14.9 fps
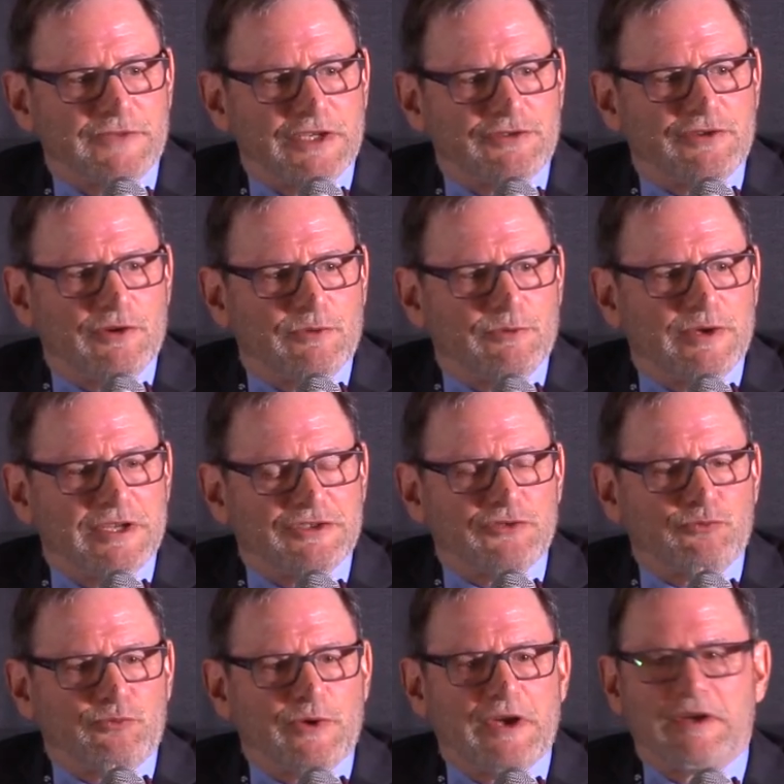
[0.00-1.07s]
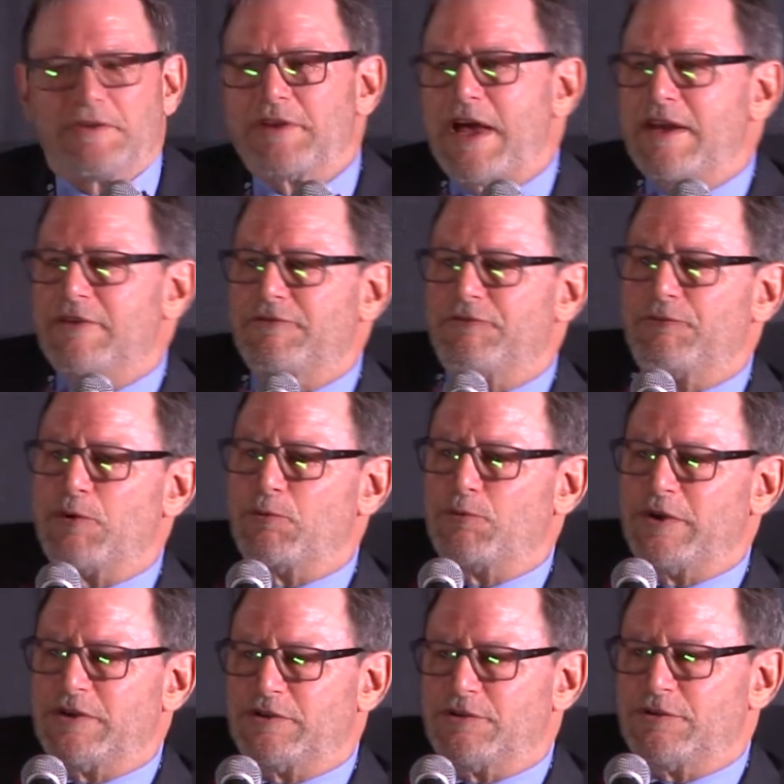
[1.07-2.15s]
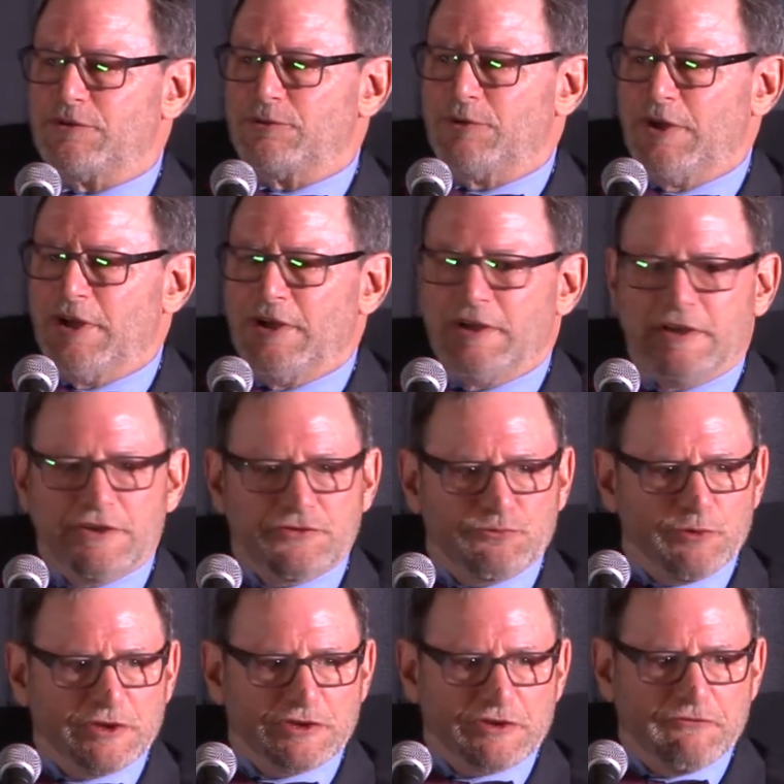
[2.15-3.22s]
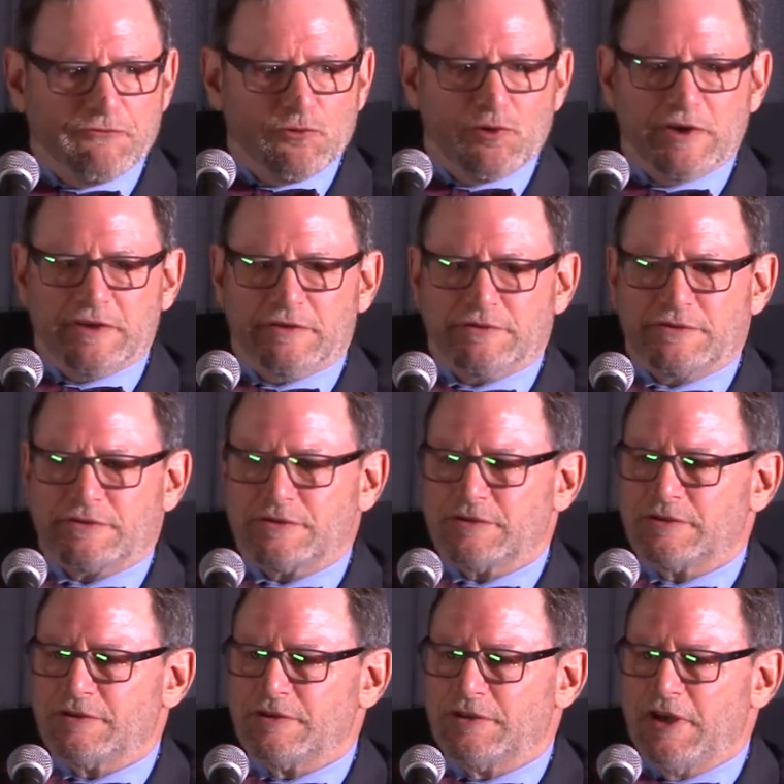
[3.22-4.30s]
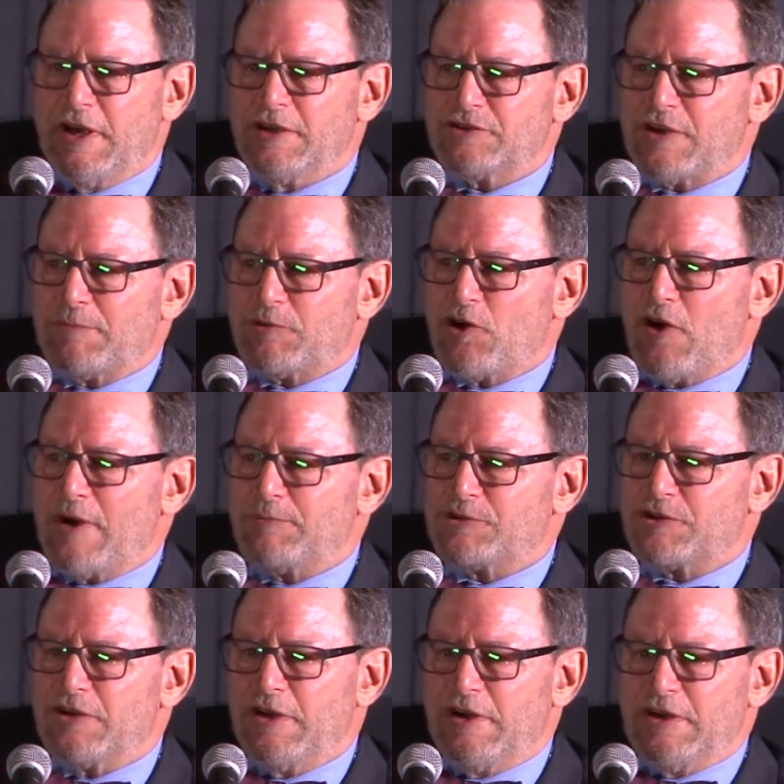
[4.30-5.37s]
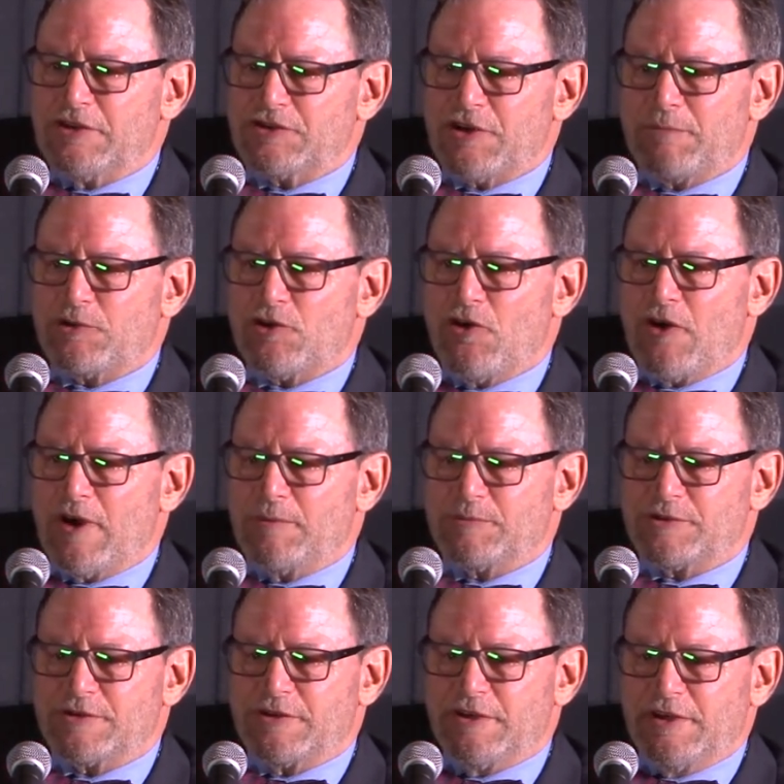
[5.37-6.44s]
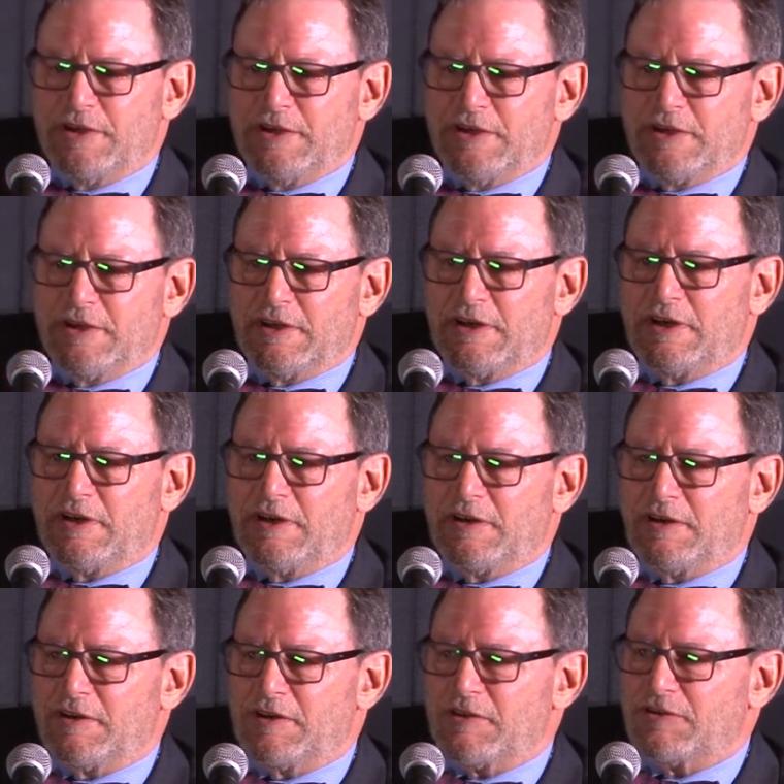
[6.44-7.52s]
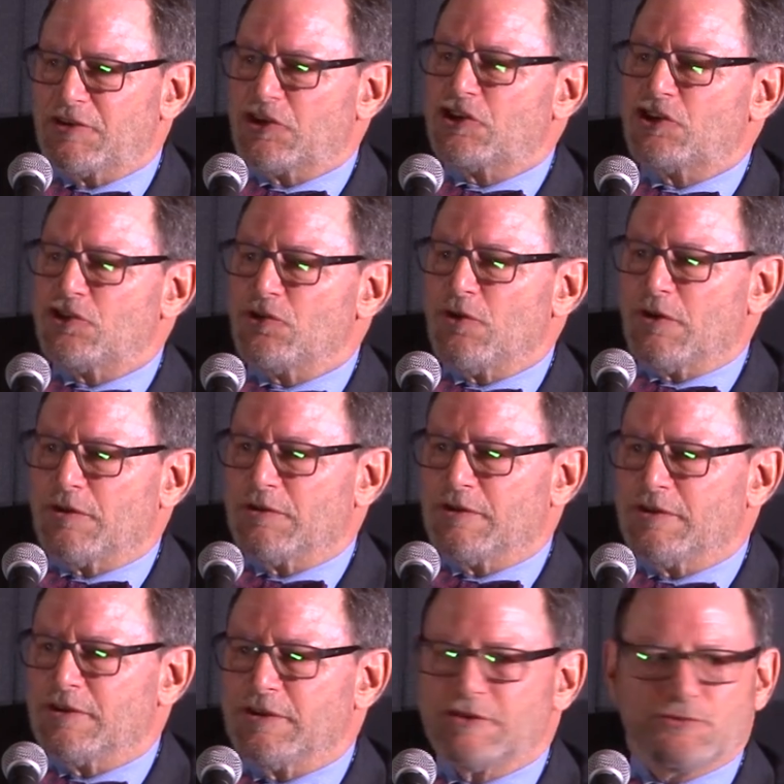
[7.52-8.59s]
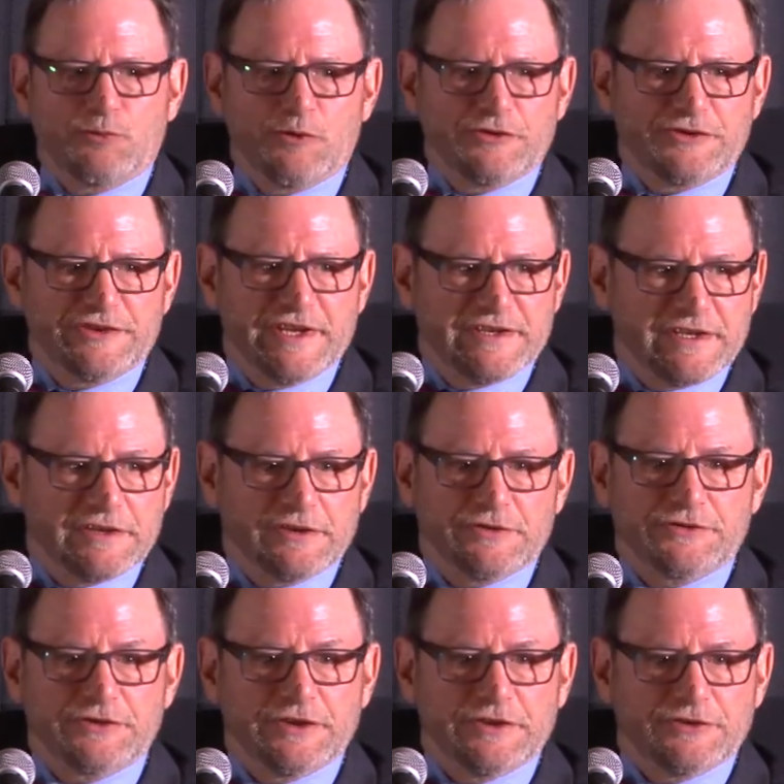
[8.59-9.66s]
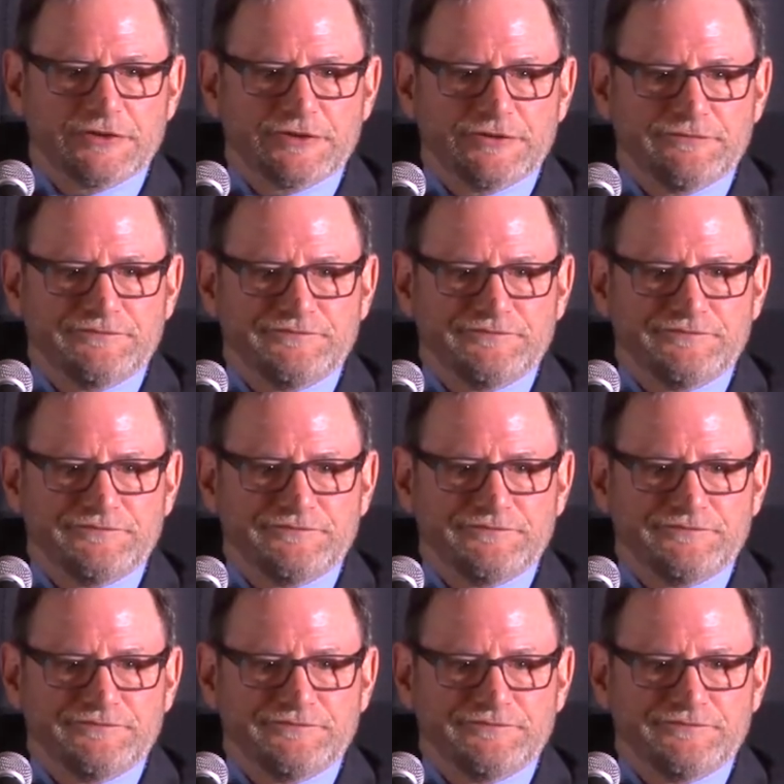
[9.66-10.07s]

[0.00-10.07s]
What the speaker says: So it's a lot of what we do is risk avoidance. Sometimes the cure is worse than the disease.